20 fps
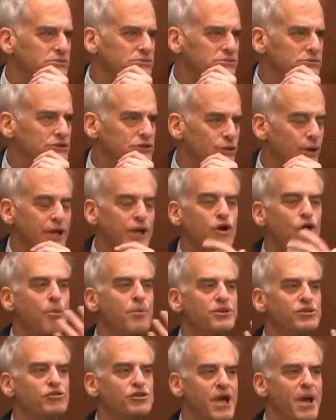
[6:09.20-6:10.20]
So I didn't call
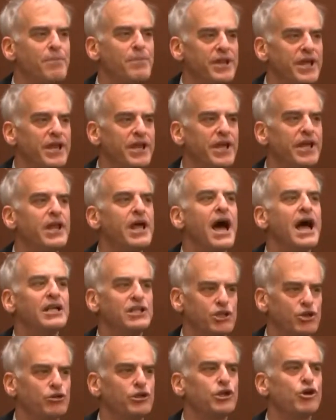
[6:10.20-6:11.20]
Mr. Depp an idiot. I
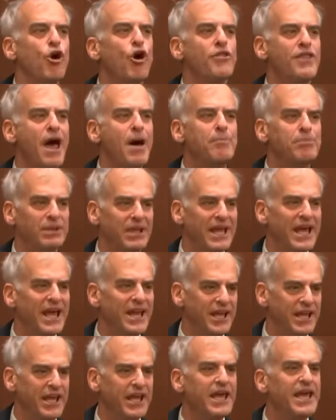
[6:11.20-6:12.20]
certainly called that
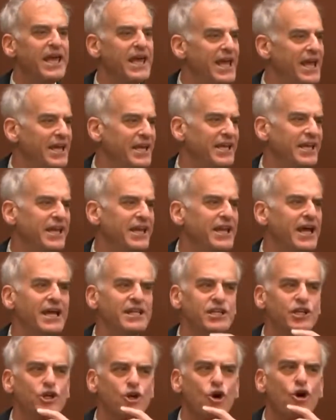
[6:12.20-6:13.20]
planning an idiot. I
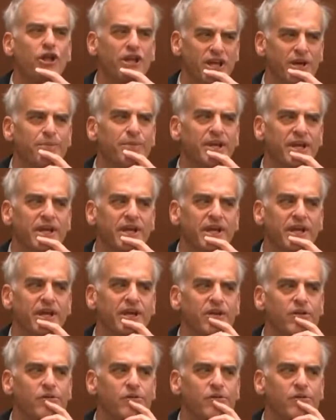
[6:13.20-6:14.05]
didn't call him an idiot.